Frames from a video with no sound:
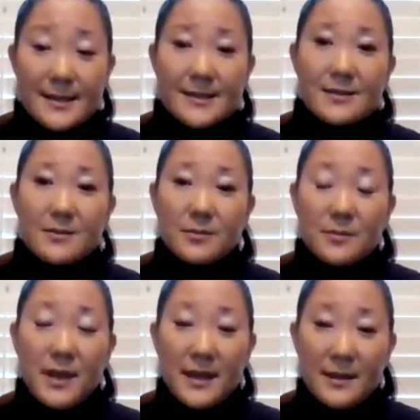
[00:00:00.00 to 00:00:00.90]

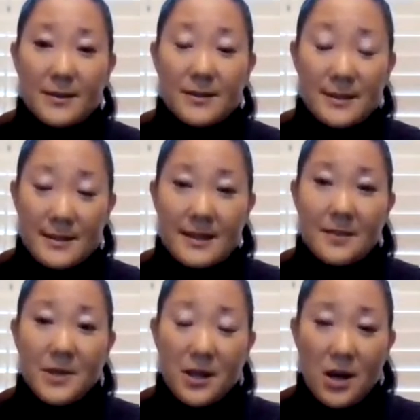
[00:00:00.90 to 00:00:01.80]

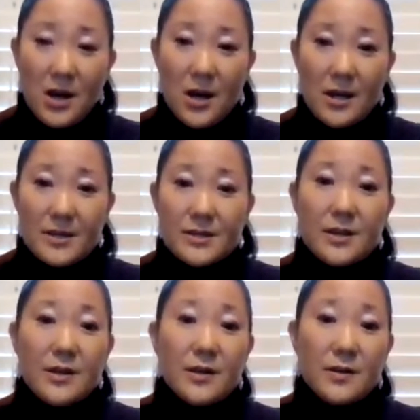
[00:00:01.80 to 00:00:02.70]
systemic
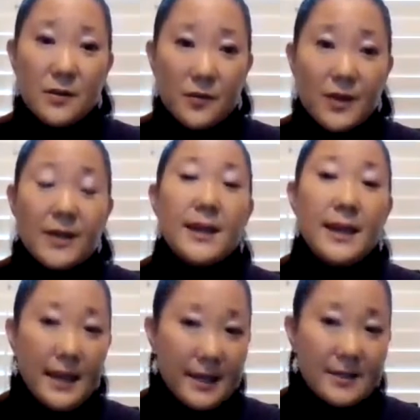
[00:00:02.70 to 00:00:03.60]
cause of
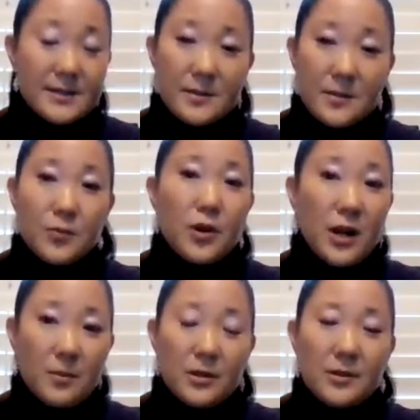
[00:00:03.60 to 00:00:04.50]
X
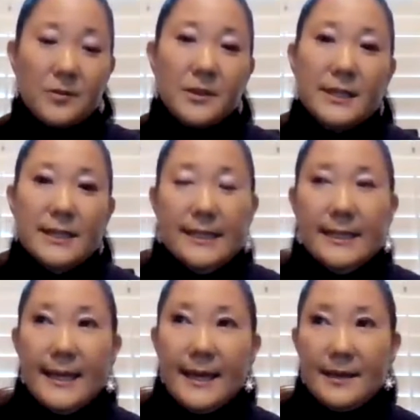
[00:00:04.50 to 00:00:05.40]
problem,
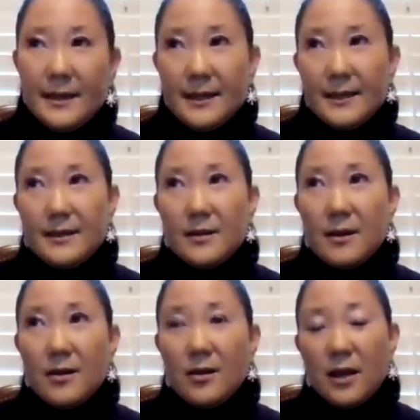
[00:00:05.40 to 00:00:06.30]
and
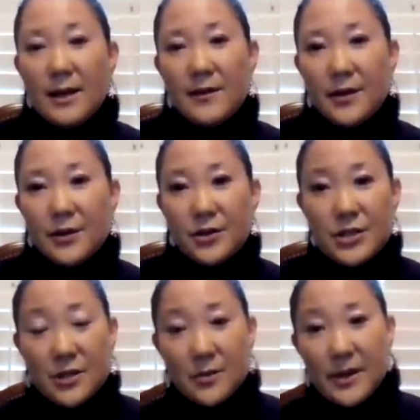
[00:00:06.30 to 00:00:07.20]
then a lot of
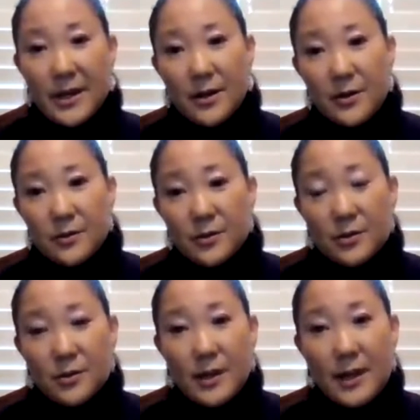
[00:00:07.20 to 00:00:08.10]
energy
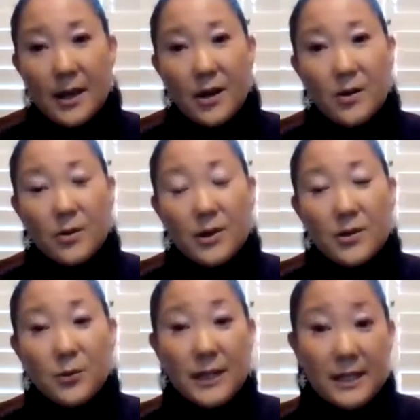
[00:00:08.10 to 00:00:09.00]
around how
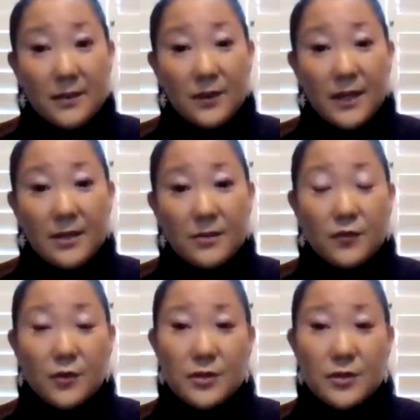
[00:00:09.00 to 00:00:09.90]
can we
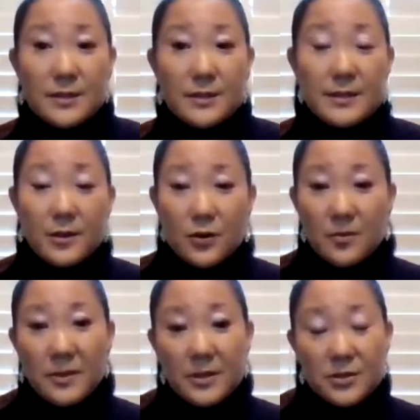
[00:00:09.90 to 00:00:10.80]
innovate versus
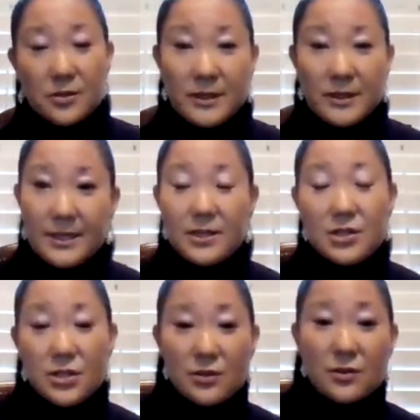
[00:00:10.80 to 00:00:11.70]

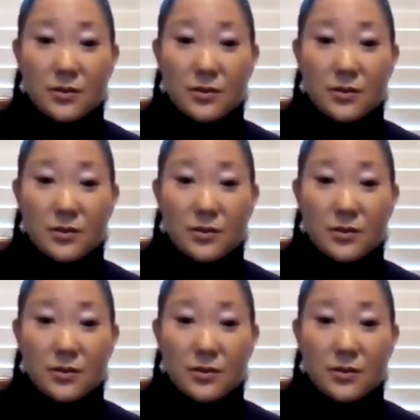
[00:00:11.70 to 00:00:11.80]
incrementally